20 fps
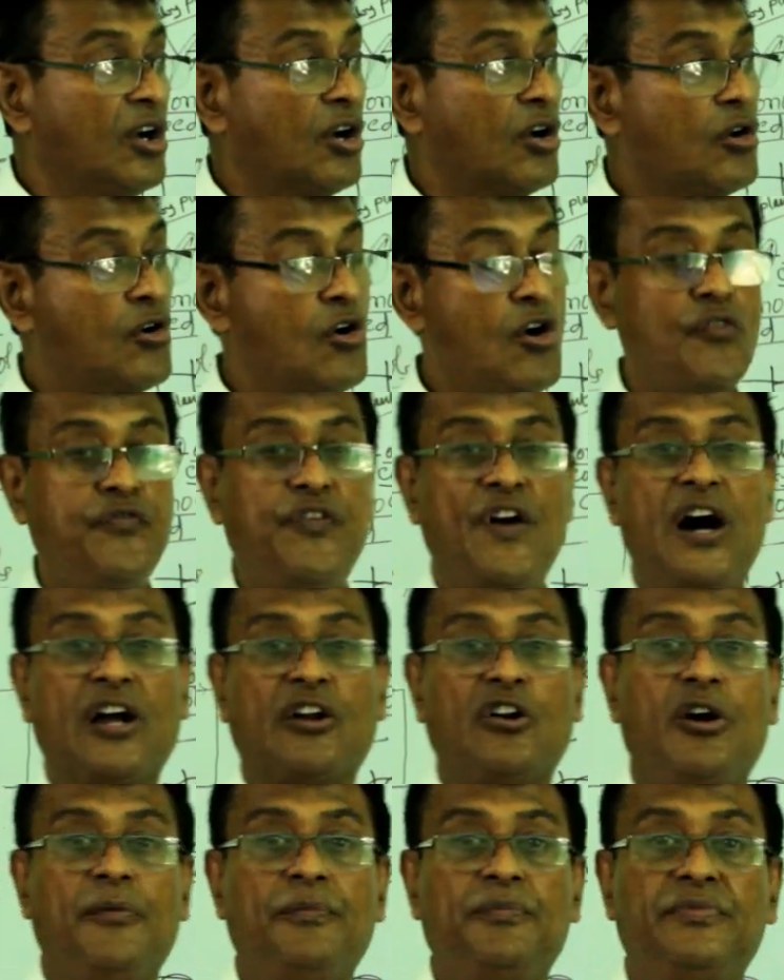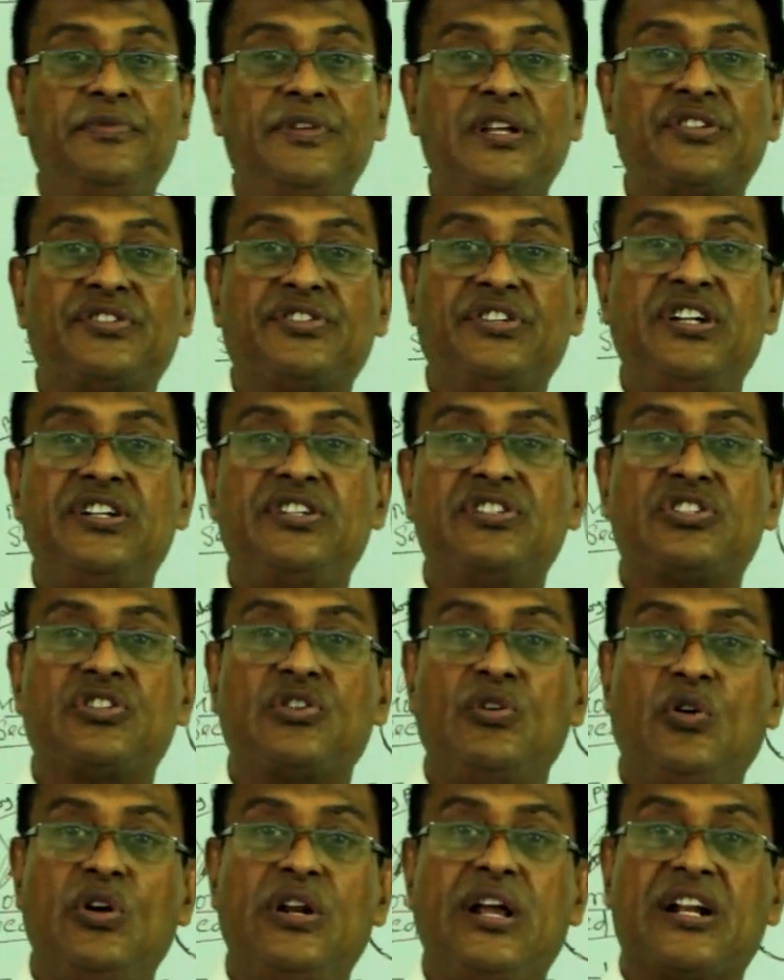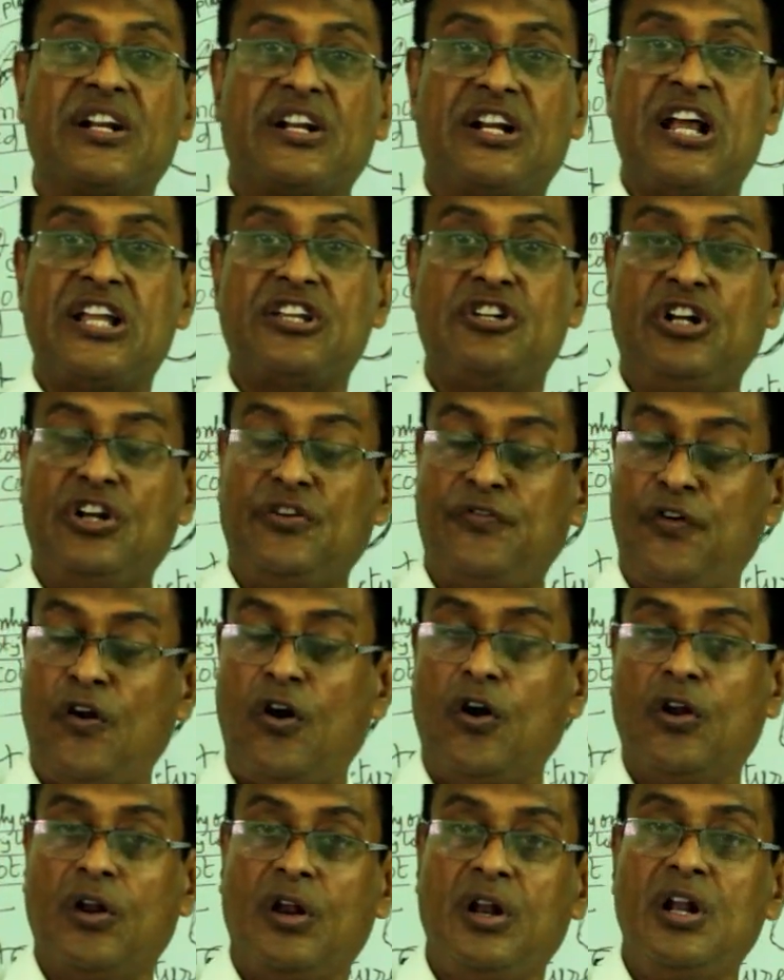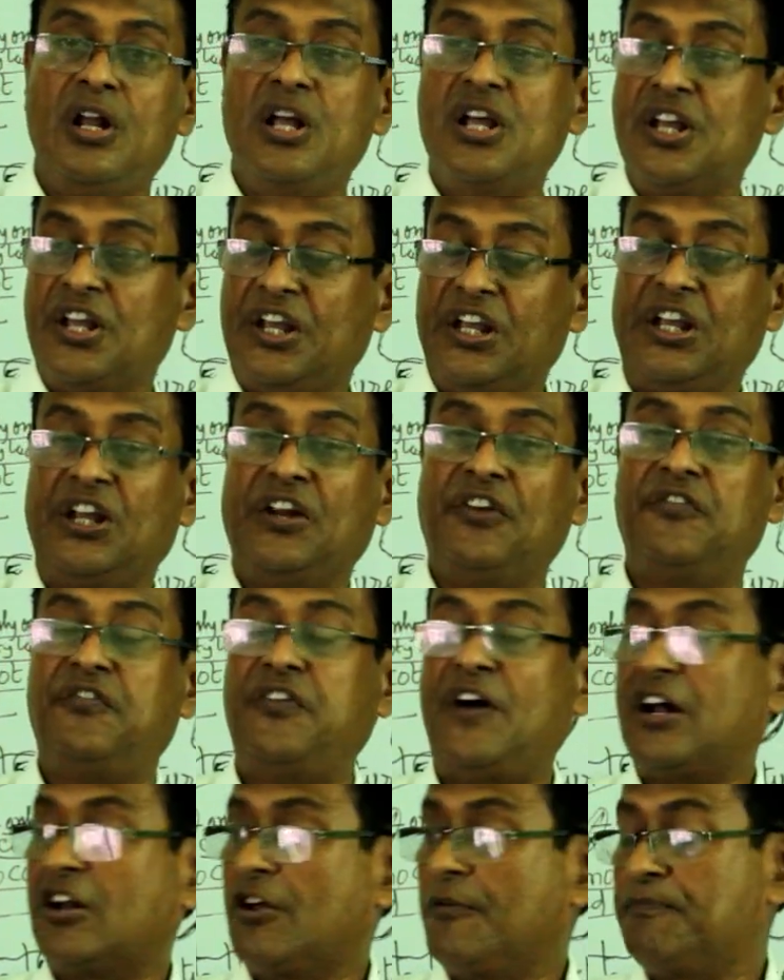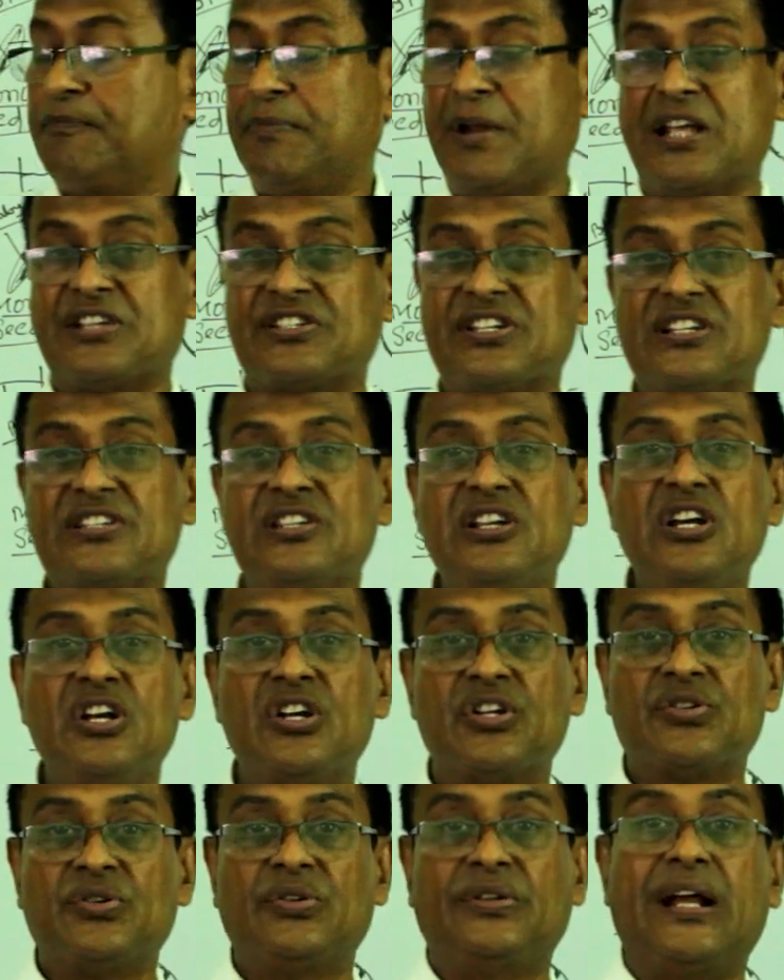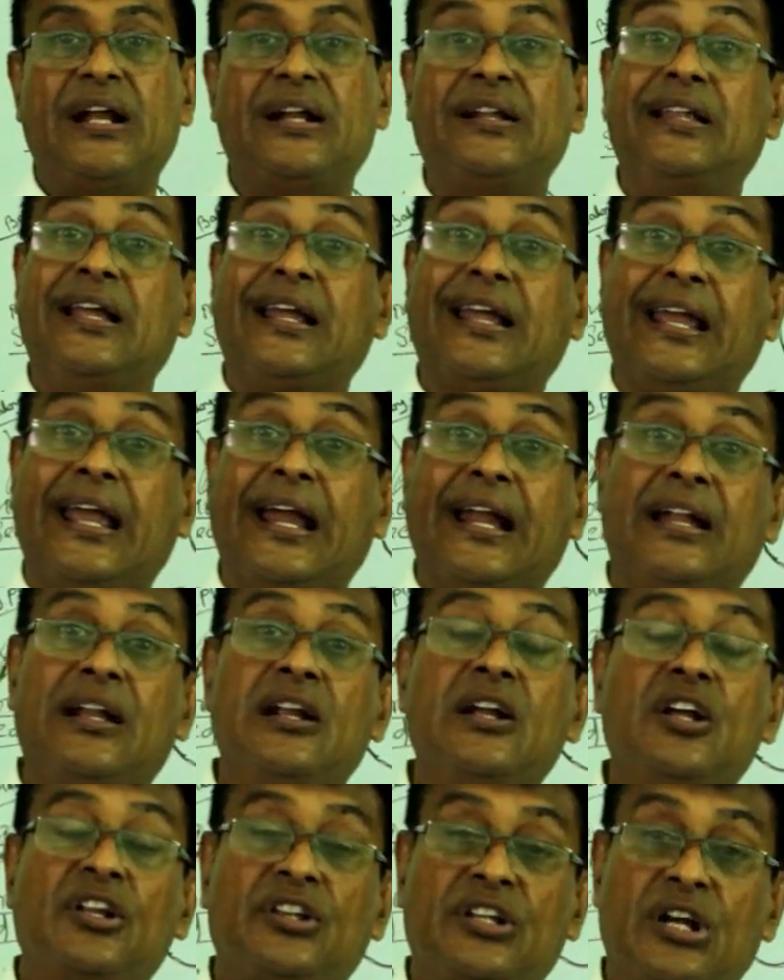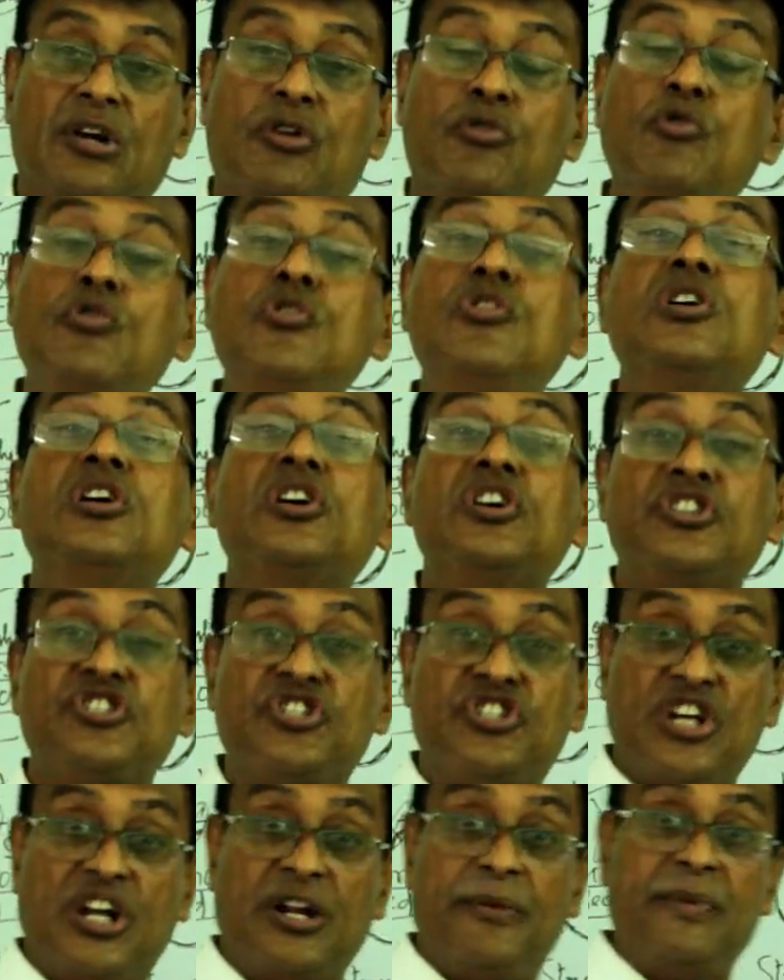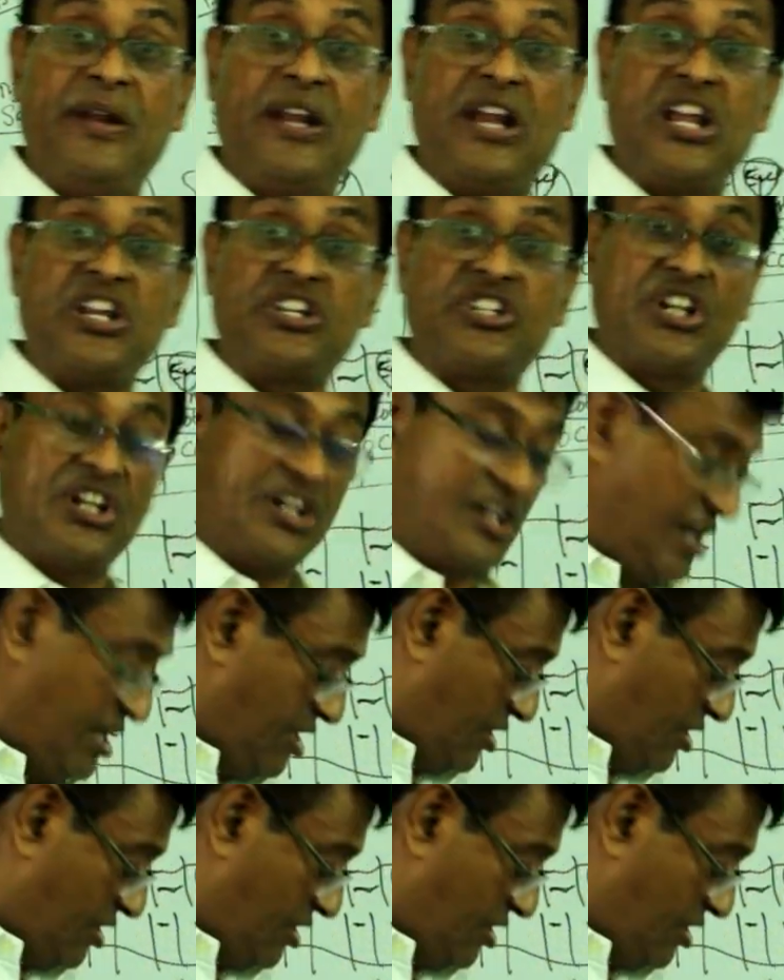go far, the seeds slowly and gradually fall in far places so that they get the good germination.